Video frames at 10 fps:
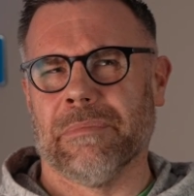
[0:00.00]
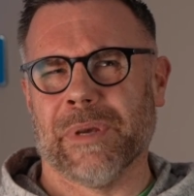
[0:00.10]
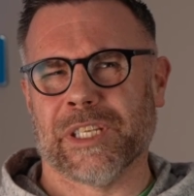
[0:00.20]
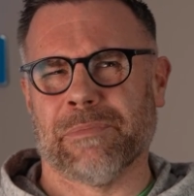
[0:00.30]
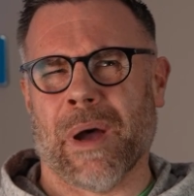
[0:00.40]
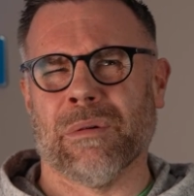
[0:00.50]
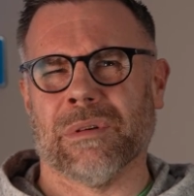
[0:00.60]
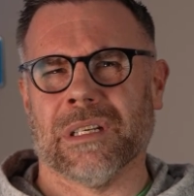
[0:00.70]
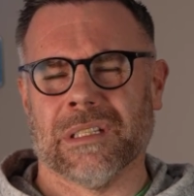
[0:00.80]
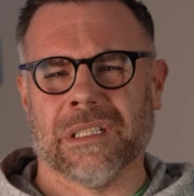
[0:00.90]

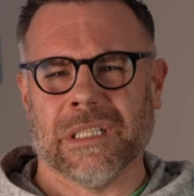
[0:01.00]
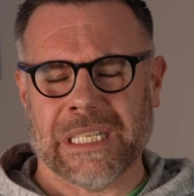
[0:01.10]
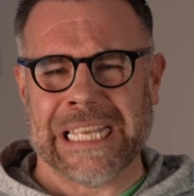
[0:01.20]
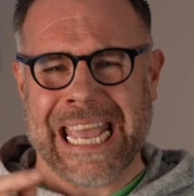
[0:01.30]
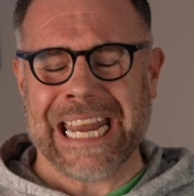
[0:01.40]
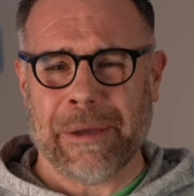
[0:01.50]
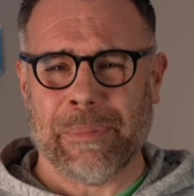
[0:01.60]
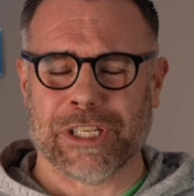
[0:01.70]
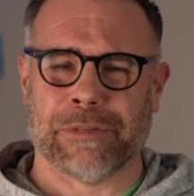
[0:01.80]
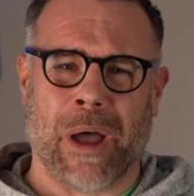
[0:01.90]
Bespoke in a
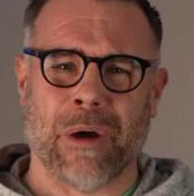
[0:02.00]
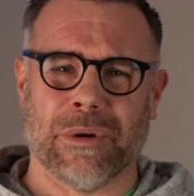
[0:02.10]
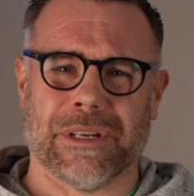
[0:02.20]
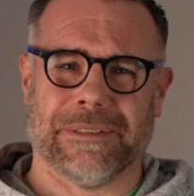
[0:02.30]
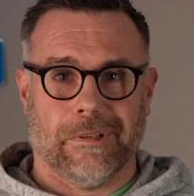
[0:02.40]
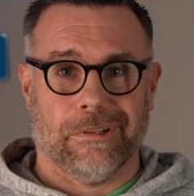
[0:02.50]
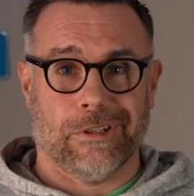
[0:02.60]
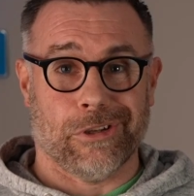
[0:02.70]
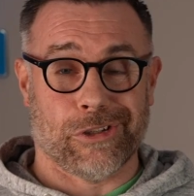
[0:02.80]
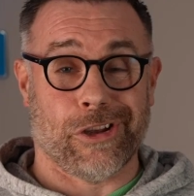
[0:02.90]
bespoke.
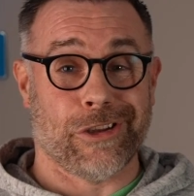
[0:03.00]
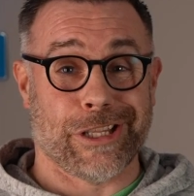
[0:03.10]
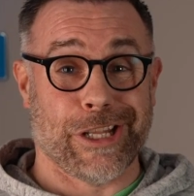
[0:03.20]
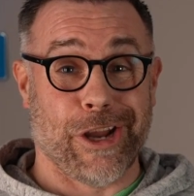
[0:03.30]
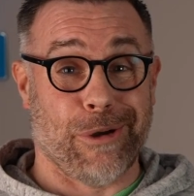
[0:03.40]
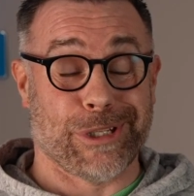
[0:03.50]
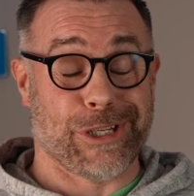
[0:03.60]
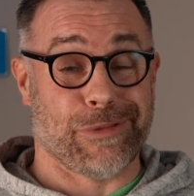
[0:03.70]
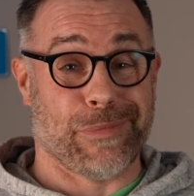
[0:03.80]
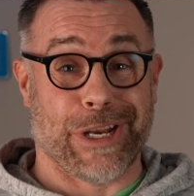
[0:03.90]
You'll certainly
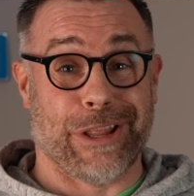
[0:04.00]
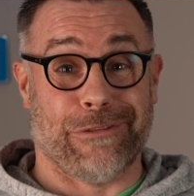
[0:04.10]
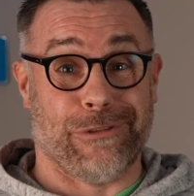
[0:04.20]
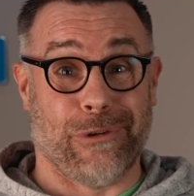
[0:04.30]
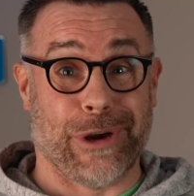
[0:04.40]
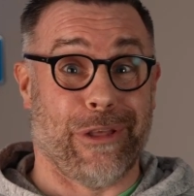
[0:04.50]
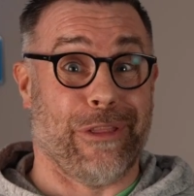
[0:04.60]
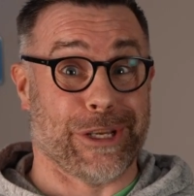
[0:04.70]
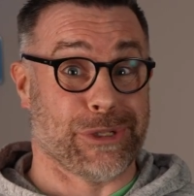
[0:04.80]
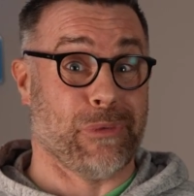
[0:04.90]
notice something in the flooring on
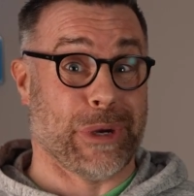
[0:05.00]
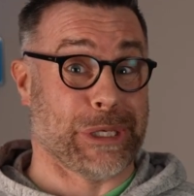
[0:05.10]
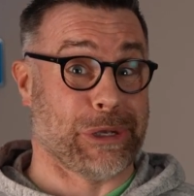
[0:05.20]
this, which we'll